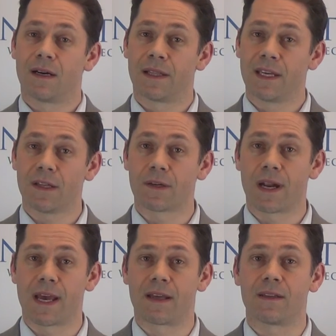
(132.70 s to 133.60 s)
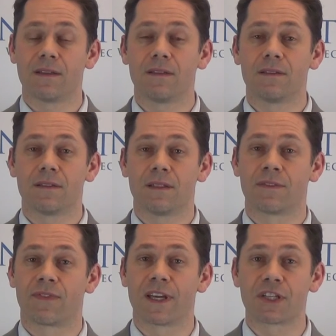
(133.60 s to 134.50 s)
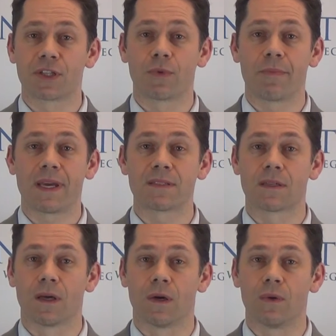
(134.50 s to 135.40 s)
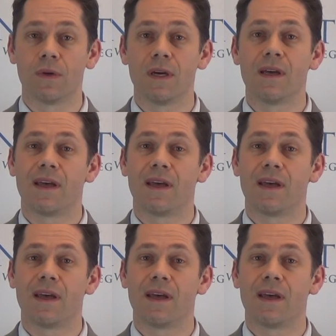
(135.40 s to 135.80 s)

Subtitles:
On the other hand, inflation remains low